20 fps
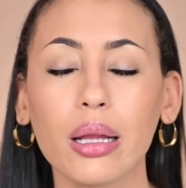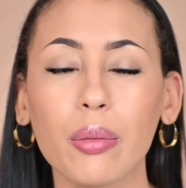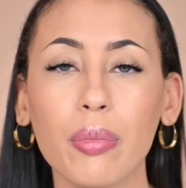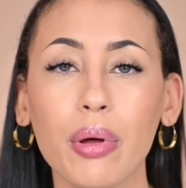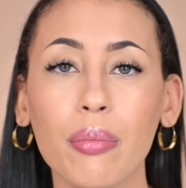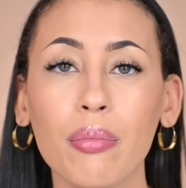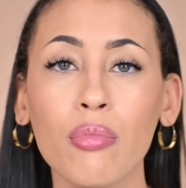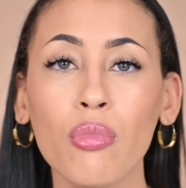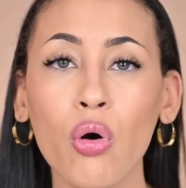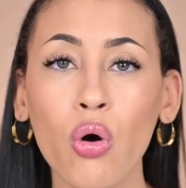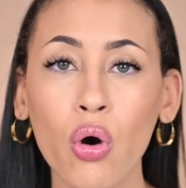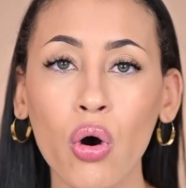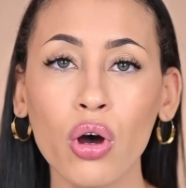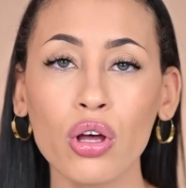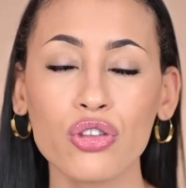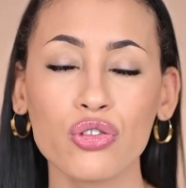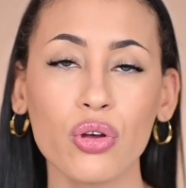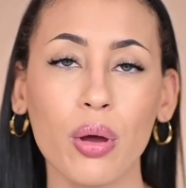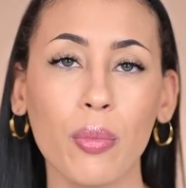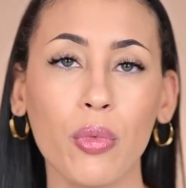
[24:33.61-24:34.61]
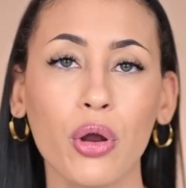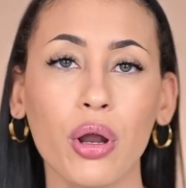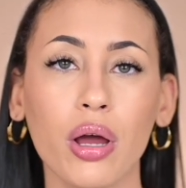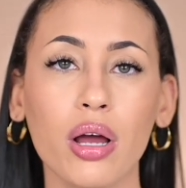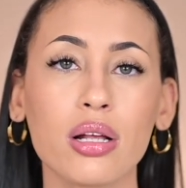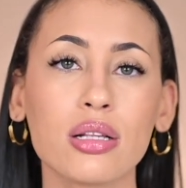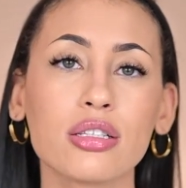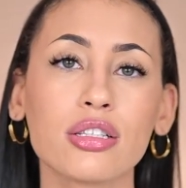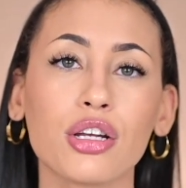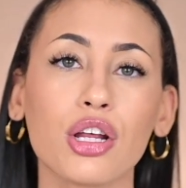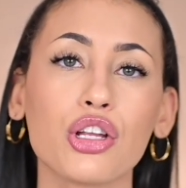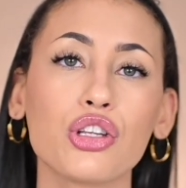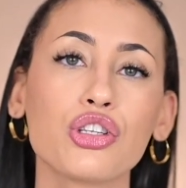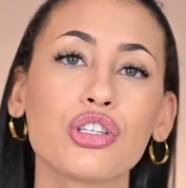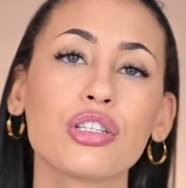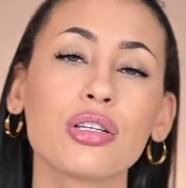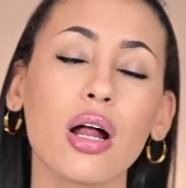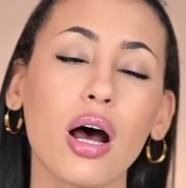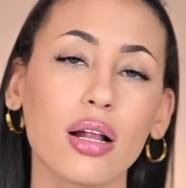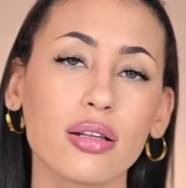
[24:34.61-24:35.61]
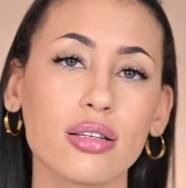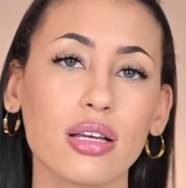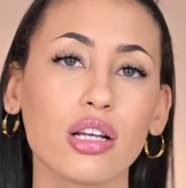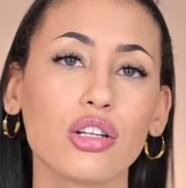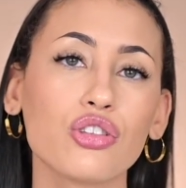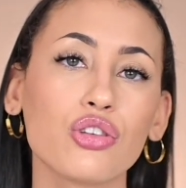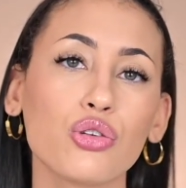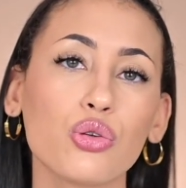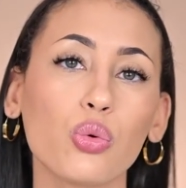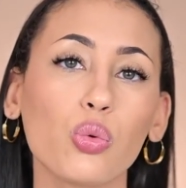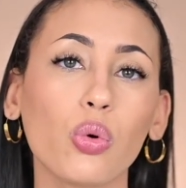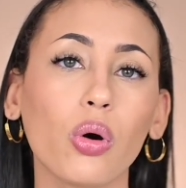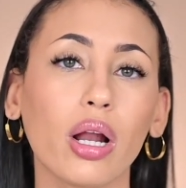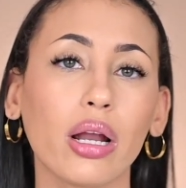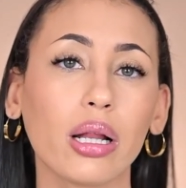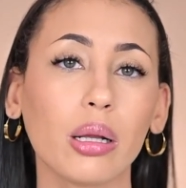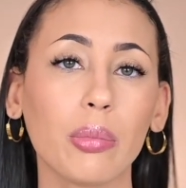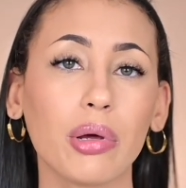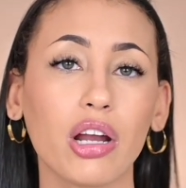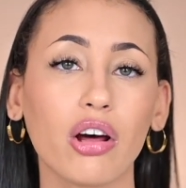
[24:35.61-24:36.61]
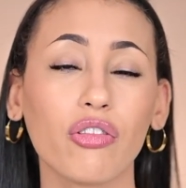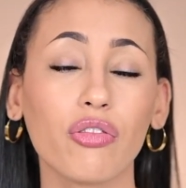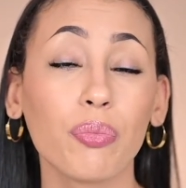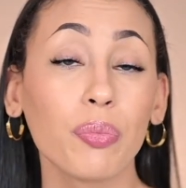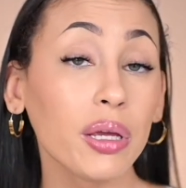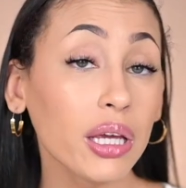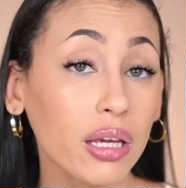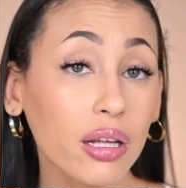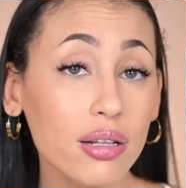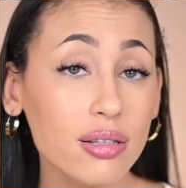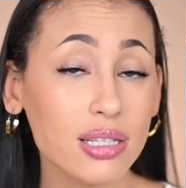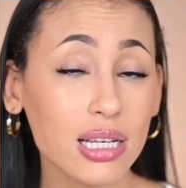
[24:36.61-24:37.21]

bit more, so I'm going to consider starting to do a little bit of peels,